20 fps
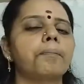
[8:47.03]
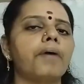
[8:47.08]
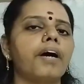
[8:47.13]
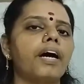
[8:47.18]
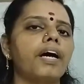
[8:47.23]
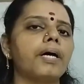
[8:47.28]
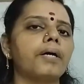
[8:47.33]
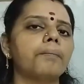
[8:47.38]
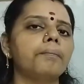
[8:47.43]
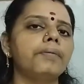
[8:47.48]

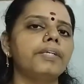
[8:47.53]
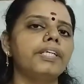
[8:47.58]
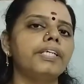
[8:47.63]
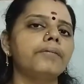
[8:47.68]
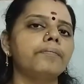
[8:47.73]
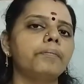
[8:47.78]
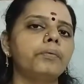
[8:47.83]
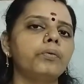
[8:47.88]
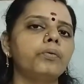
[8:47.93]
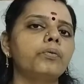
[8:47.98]
ba,
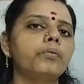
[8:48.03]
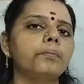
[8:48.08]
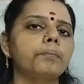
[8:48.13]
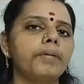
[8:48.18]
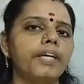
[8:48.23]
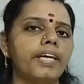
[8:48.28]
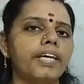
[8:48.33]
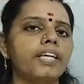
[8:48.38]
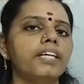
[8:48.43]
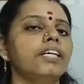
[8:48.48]
bi, bu,
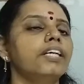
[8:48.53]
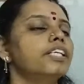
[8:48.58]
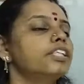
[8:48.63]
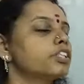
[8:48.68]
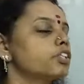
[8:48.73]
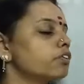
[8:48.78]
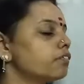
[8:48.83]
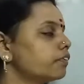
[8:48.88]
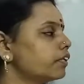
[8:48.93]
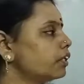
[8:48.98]
be.
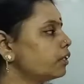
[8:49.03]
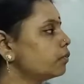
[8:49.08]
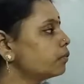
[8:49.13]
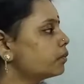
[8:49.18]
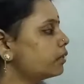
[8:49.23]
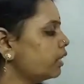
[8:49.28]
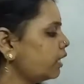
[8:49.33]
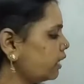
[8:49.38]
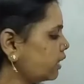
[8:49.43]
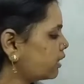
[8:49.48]
So when
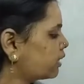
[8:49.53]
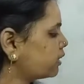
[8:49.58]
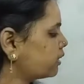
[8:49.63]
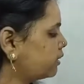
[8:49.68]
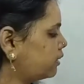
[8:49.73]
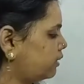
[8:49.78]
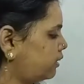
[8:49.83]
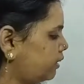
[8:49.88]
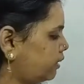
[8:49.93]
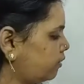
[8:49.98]
you take
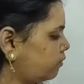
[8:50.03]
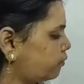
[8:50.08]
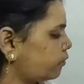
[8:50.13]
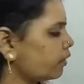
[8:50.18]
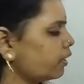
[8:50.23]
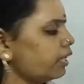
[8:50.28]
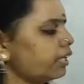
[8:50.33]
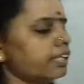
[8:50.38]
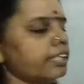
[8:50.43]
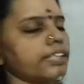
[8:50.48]
the
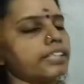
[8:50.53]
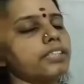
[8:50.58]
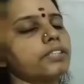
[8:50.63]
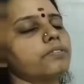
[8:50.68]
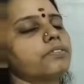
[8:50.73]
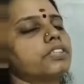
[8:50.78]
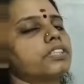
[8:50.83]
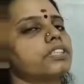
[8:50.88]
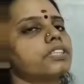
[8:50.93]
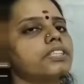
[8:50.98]
phonetics
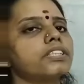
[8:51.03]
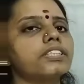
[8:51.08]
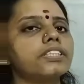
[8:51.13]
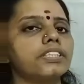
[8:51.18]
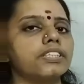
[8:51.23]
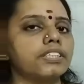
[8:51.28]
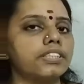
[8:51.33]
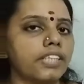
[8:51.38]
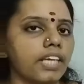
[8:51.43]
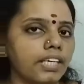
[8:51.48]
which is
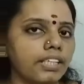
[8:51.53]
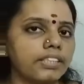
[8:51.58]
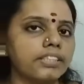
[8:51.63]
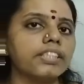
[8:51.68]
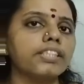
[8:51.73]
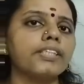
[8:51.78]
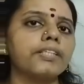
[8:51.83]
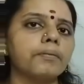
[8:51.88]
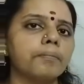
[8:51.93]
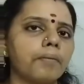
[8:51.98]

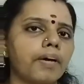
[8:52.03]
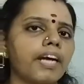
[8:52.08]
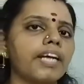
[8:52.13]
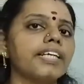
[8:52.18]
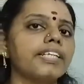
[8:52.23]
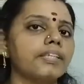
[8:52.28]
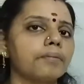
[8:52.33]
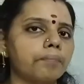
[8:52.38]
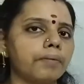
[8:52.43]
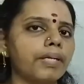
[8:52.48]
recited
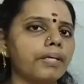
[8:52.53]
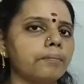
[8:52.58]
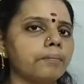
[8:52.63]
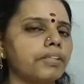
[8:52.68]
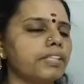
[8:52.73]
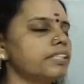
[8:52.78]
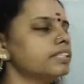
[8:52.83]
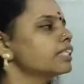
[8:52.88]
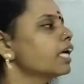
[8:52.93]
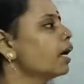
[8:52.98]
by the
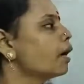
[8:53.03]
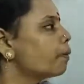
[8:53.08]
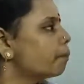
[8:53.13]
babies,